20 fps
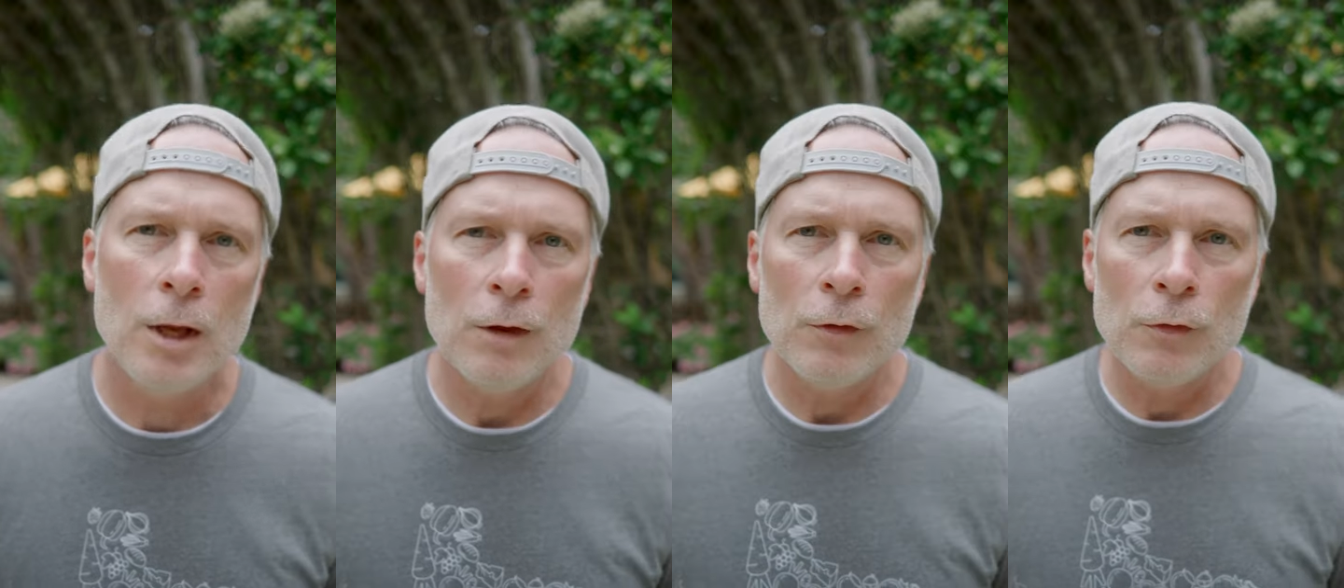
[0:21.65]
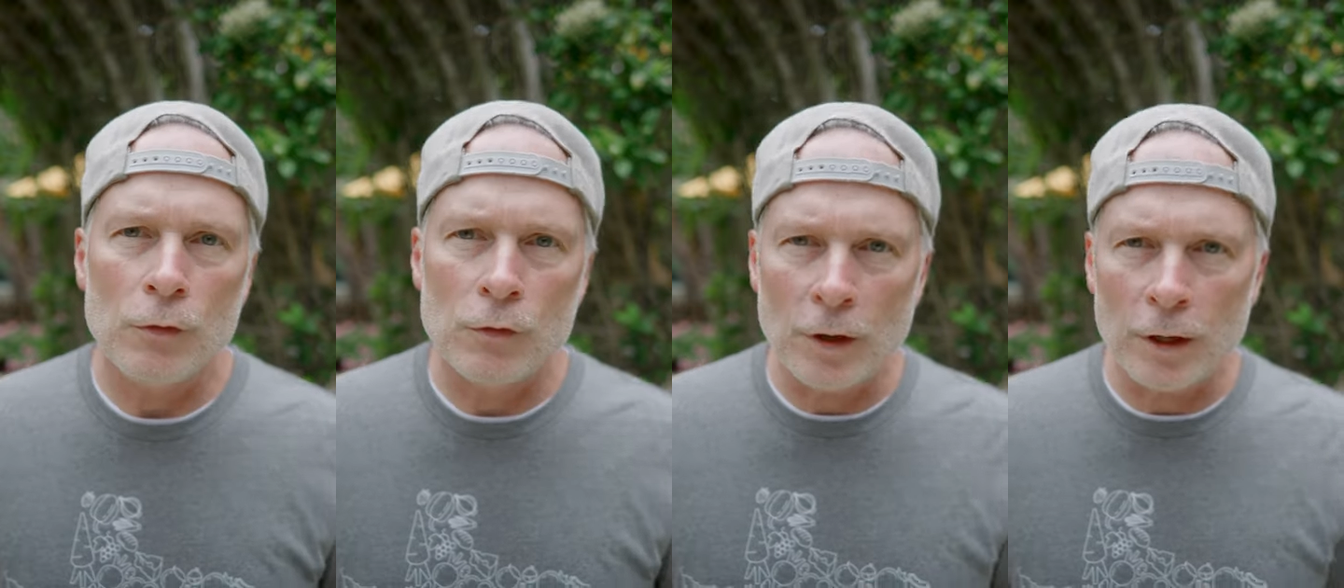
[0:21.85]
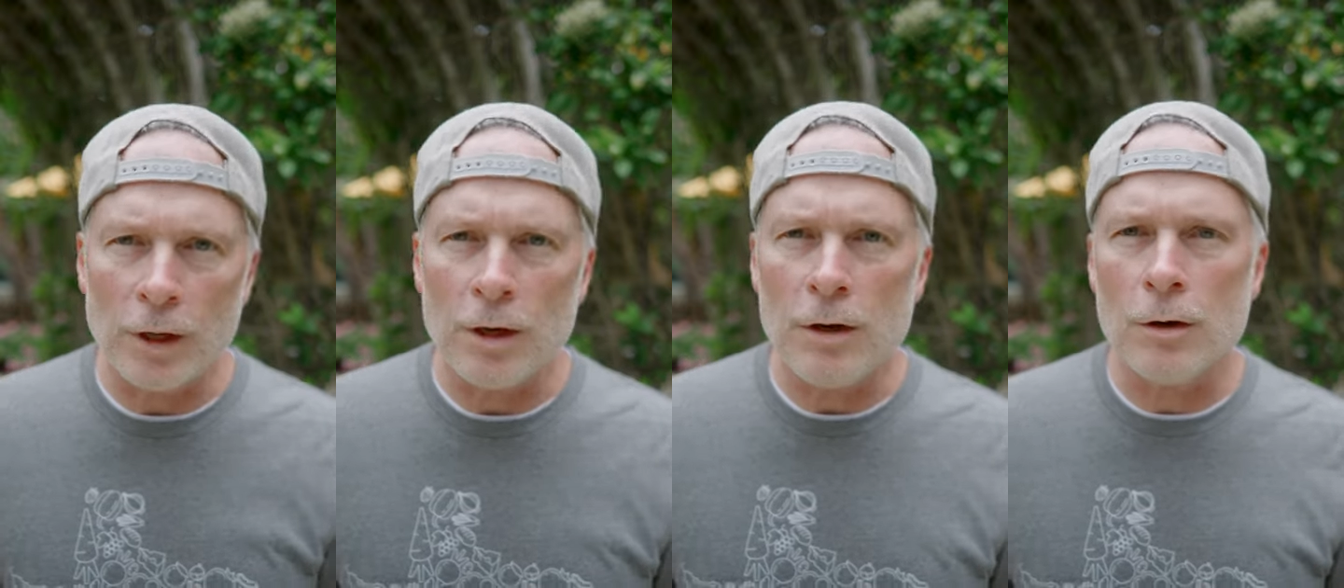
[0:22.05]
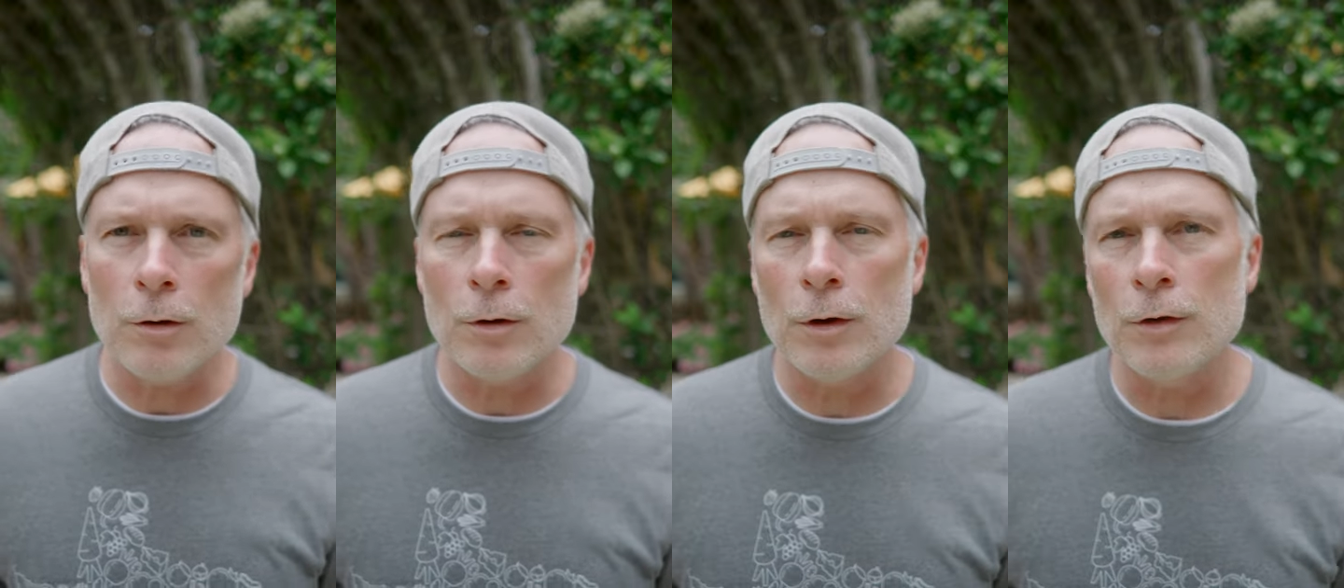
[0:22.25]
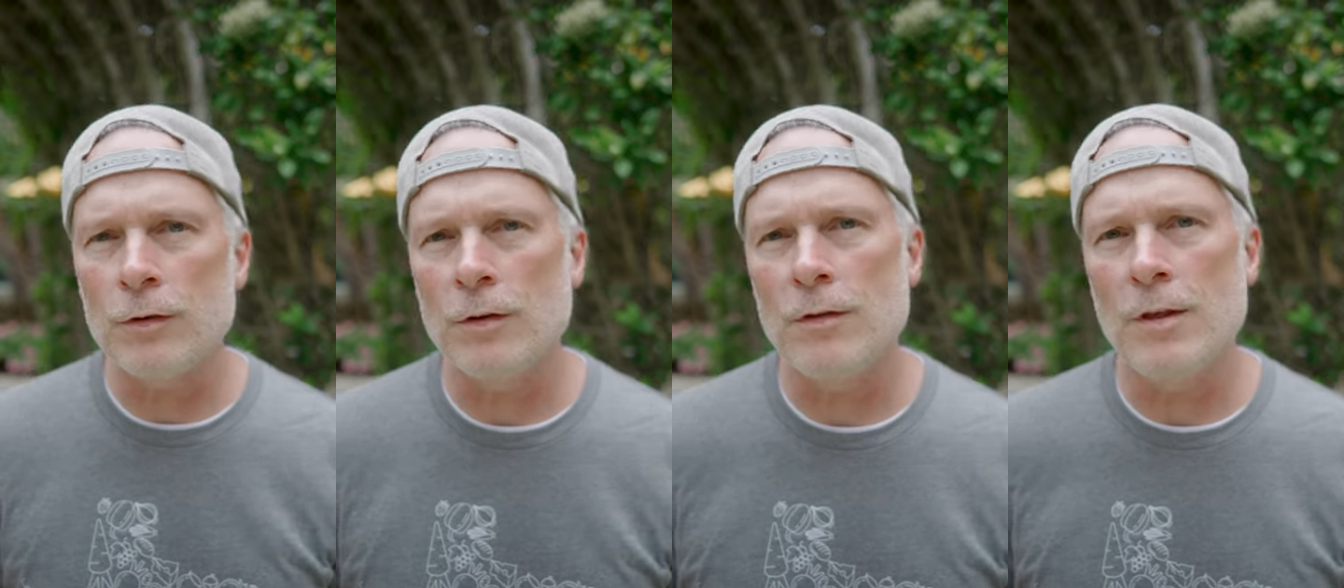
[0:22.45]

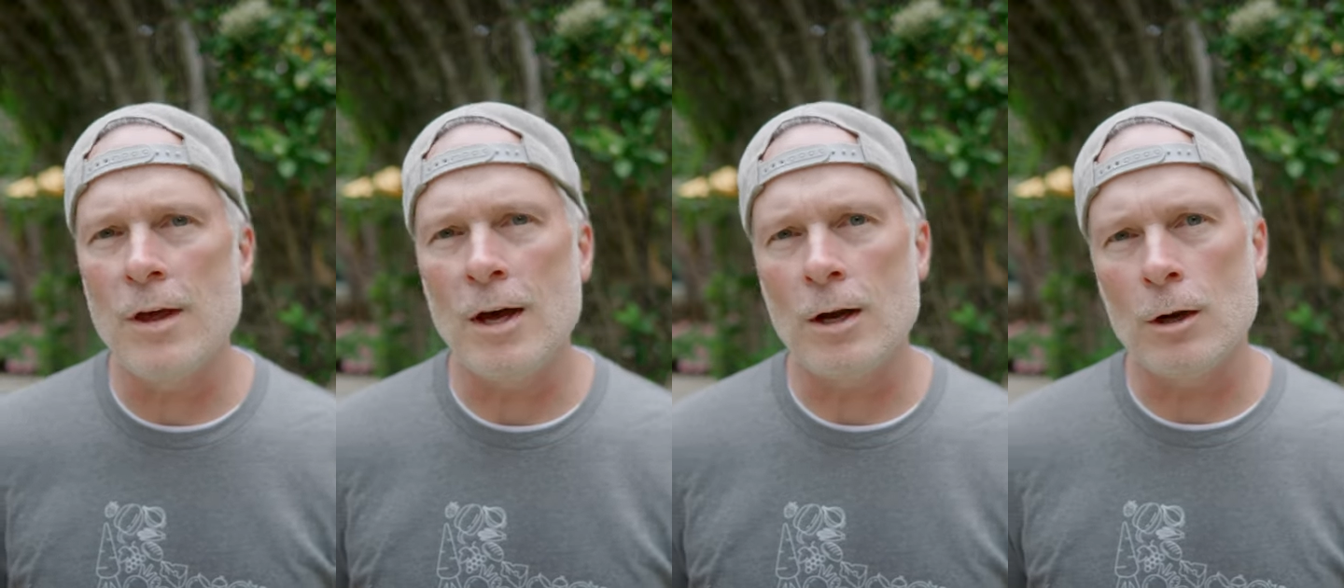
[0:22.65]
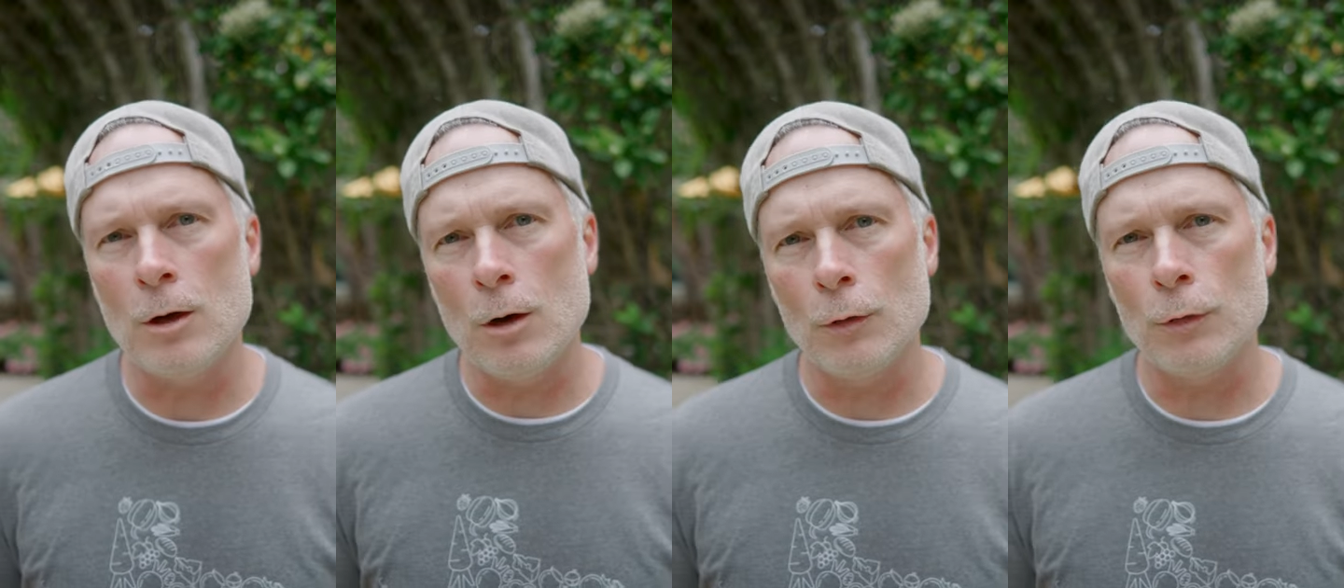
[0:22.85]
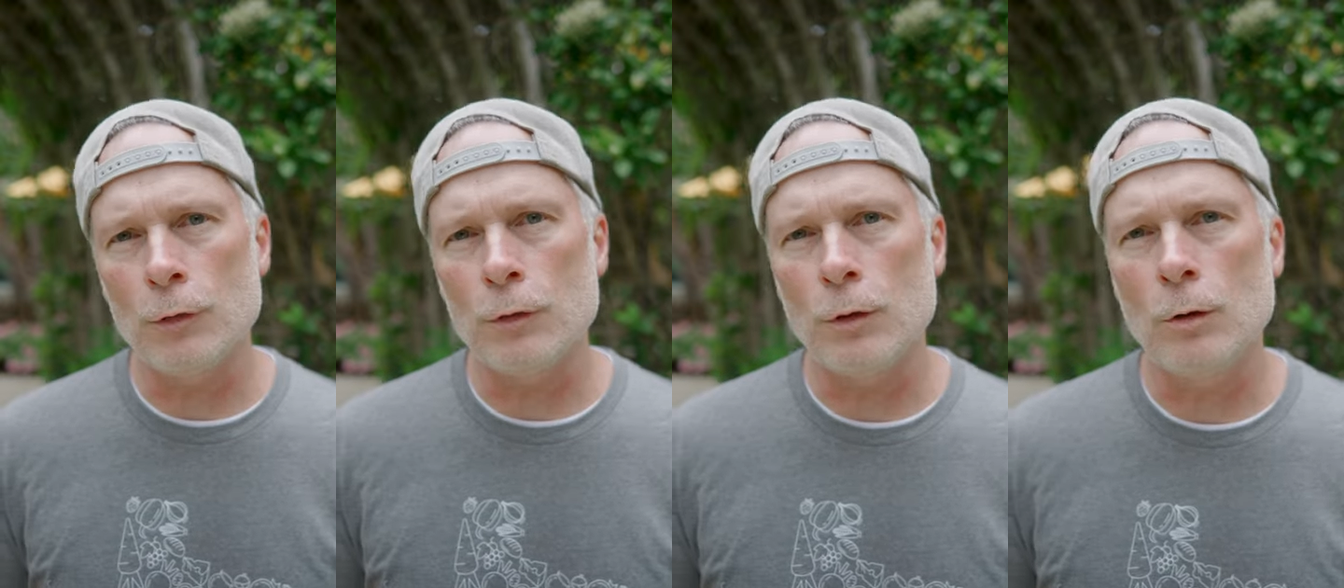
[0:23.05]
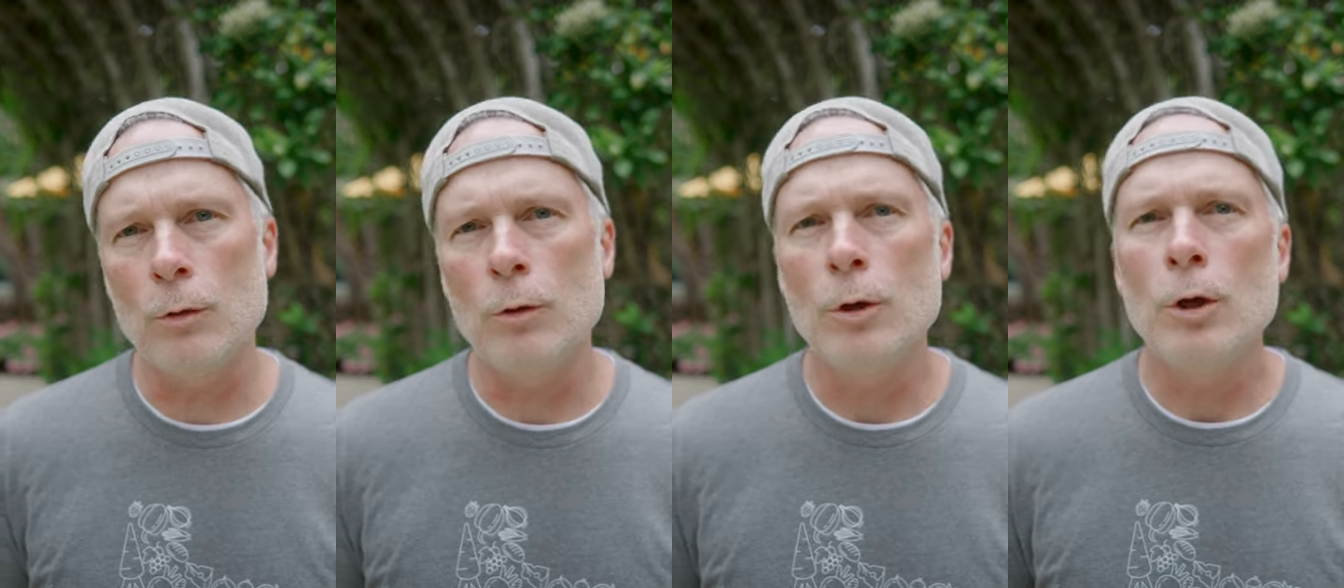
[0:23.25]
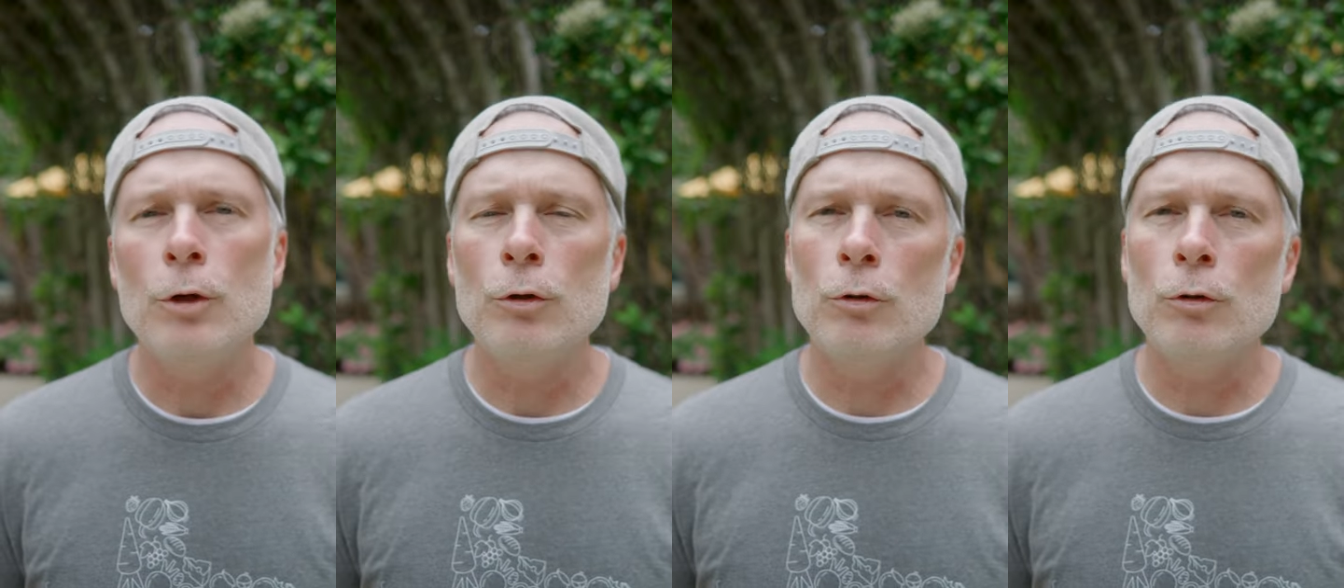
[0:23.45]
Secondary to that, also,